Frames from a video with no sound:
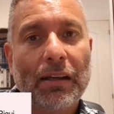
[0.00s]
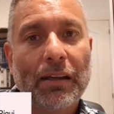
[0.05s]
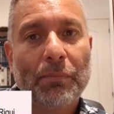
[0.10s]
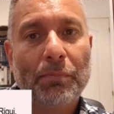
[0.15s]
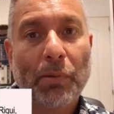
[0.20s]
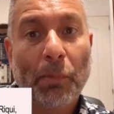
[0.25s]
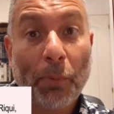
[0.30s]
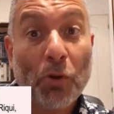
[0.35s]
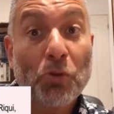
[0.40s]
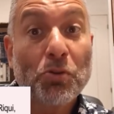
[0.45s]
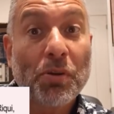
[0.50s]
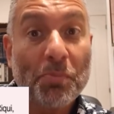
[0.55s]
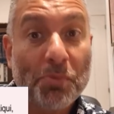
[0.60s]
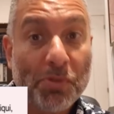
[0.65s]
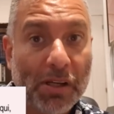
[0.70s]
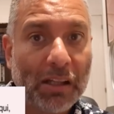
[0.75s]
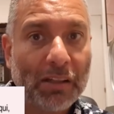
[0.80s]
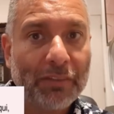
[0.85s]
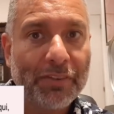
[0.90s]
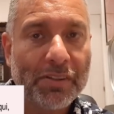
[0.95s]
proposed
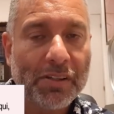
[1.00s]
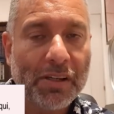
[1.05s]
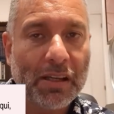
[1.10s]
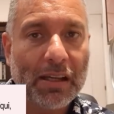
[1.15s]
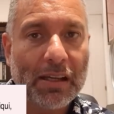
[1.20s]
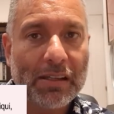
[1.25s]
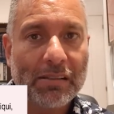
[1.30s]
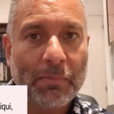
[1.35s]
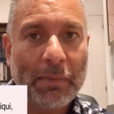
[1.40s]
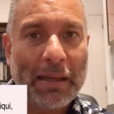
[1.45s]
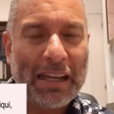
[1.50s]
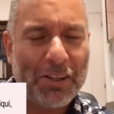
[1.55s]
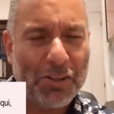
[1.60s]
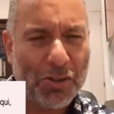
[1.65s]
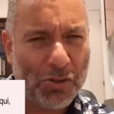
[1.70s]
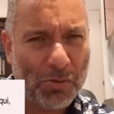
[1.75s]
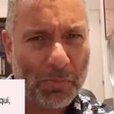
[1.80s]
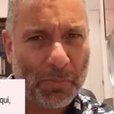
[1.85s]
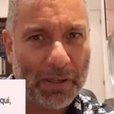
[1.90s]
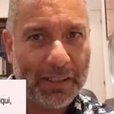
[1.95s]
himself as a manager,
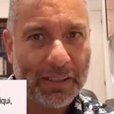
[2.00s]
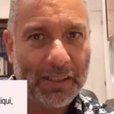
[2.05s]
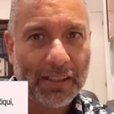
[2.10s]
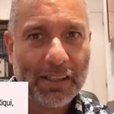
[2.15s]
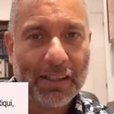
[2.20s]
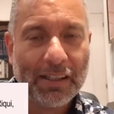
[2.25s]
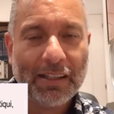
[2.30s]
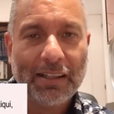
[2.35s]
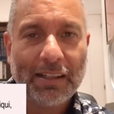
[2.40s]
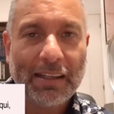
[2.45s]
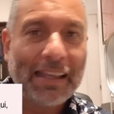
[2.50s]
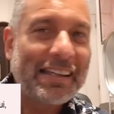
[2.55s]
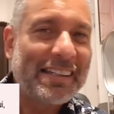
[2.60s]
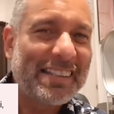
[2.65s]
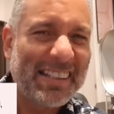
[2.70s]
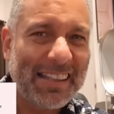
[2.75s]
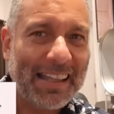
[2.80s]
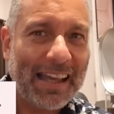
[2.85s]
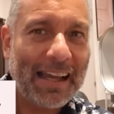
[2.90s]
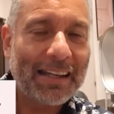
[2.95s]
somebody like
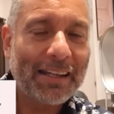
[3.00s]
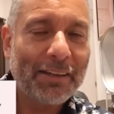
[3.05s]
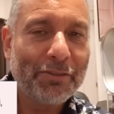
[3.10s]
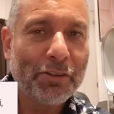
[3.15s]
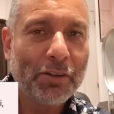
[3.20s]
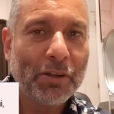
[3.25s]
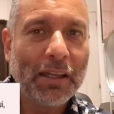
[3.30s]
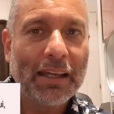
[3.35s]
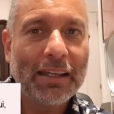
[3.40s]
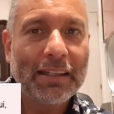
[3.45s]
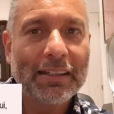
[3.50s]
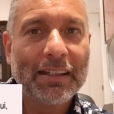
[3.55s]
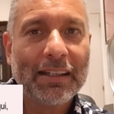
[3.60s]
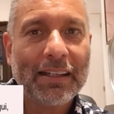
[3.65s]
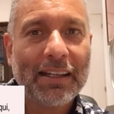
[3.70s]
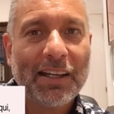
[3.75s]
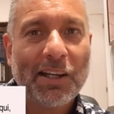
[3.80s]
Zidane, if you like,